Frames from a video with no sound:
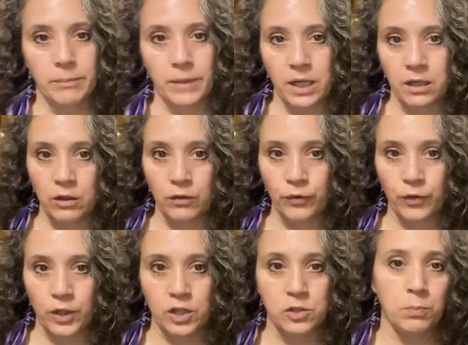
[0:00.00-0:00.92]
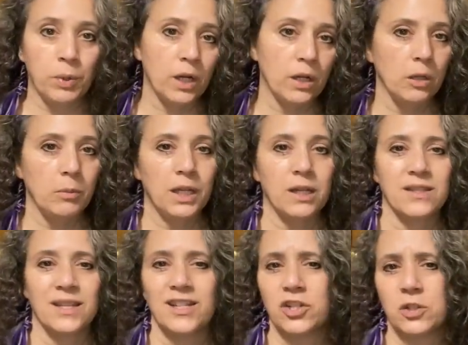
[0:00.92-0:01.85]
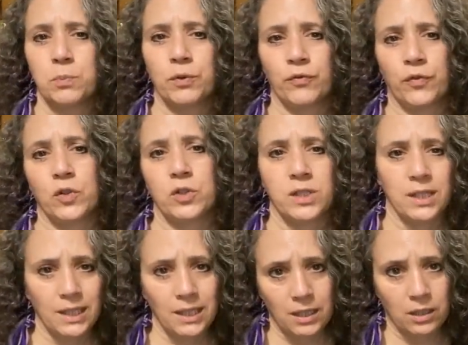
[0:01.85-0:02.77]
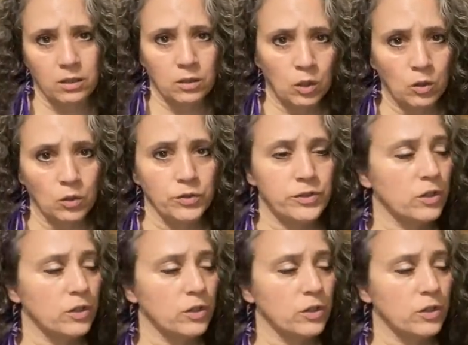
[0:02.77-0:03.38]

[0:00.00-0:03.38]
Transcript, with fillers: mine in the fridge, partly because I just prefer to eat it cold.